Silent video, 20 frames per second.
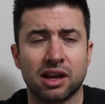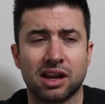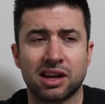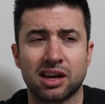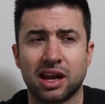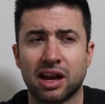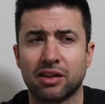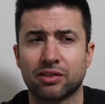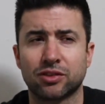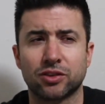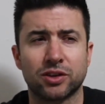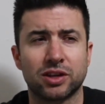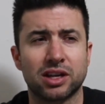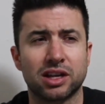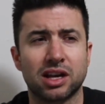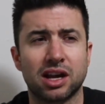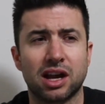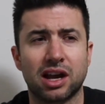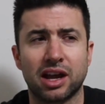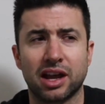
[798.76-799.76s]
And after
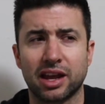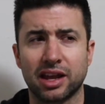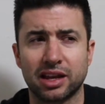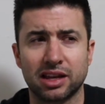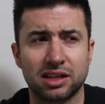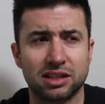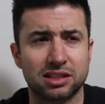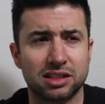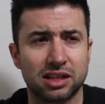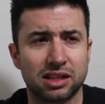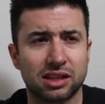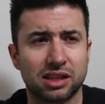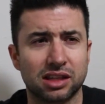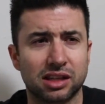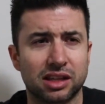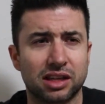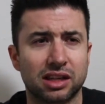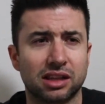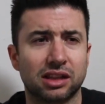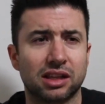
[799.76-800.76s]
he got AIDS, I
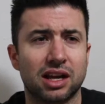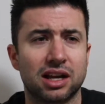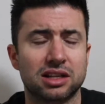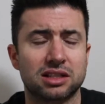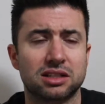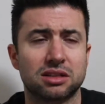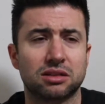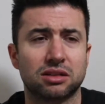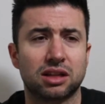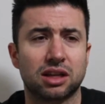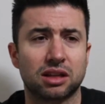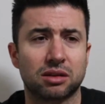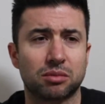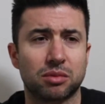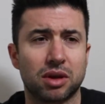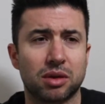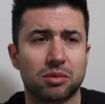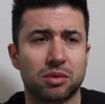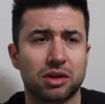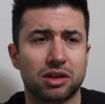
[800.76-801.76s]
think he lasted like
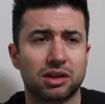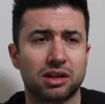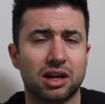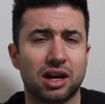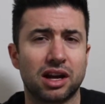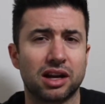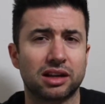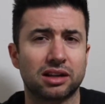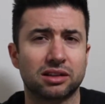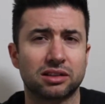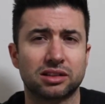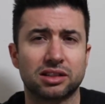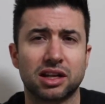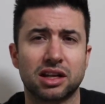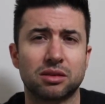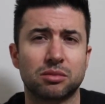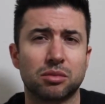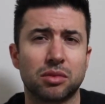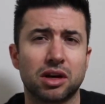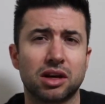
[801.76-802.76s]
maybe nine or
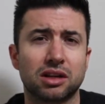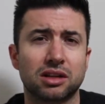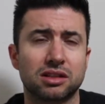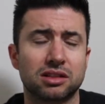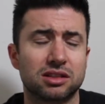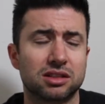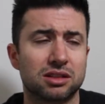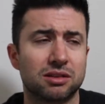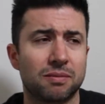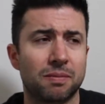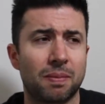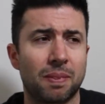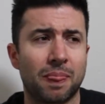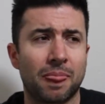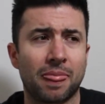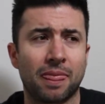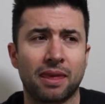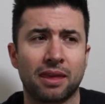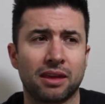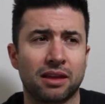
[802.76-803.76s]
ten months.
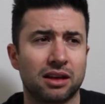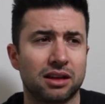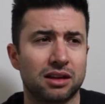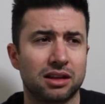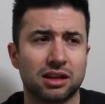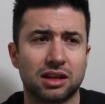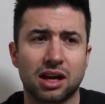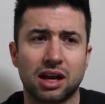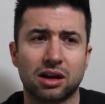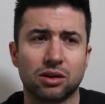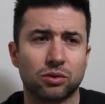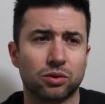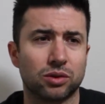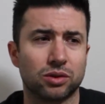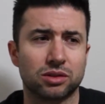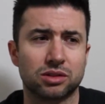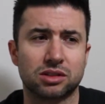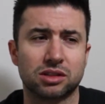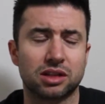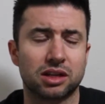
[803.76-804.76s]
And he got
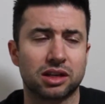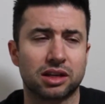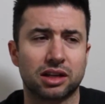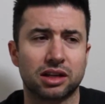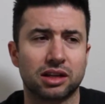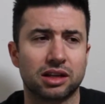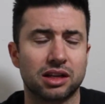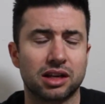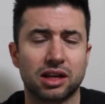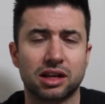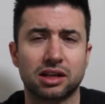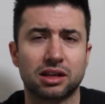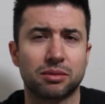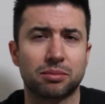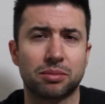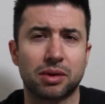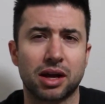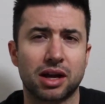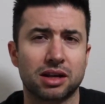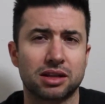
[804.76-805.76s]
real sick and he ended
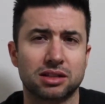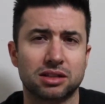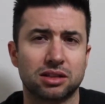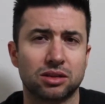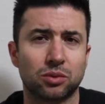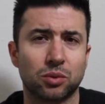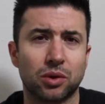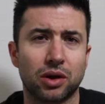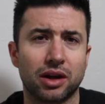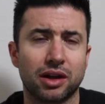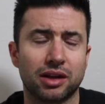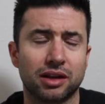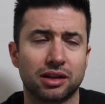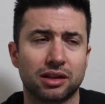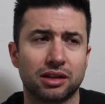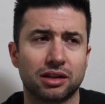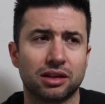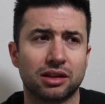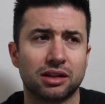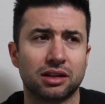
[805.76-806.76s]
up passing
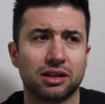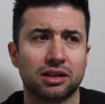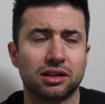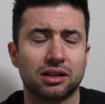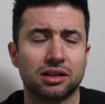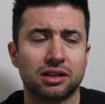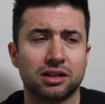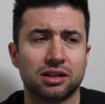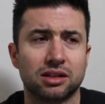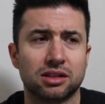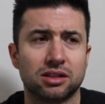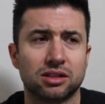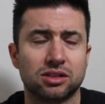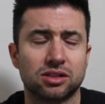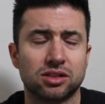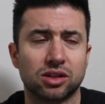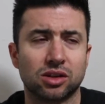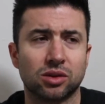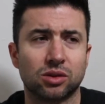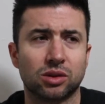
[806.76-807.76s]
away.
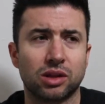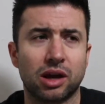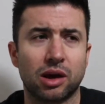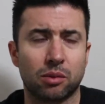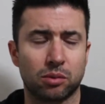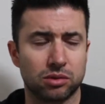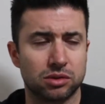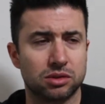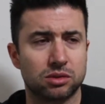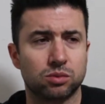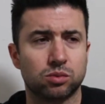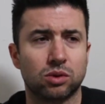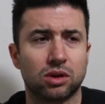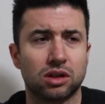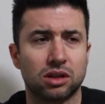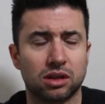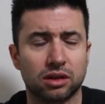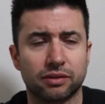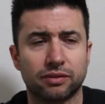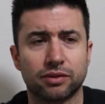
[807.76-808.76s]
So that was
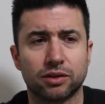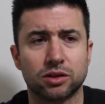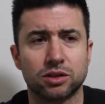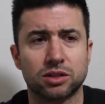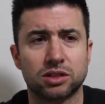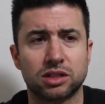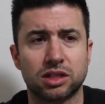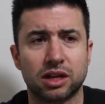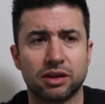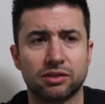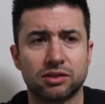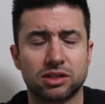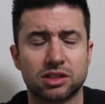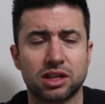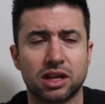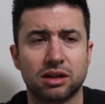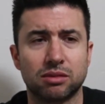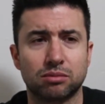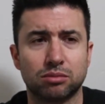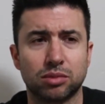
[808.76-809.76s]
one of the first
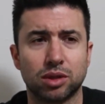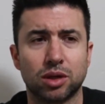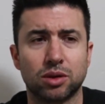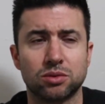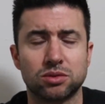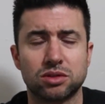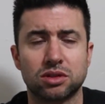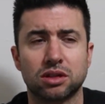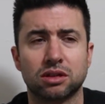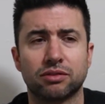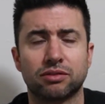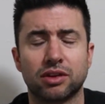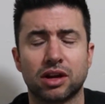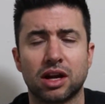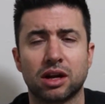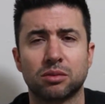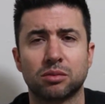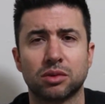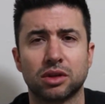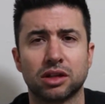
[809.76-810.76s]
devastating blows to the
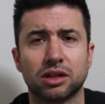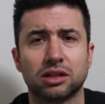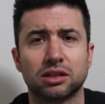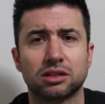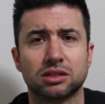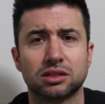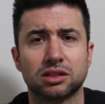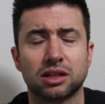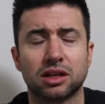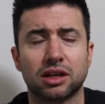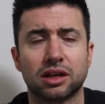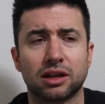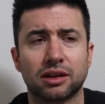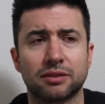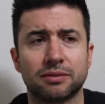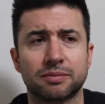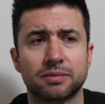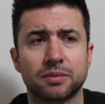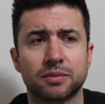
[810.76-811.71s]
family, is uh,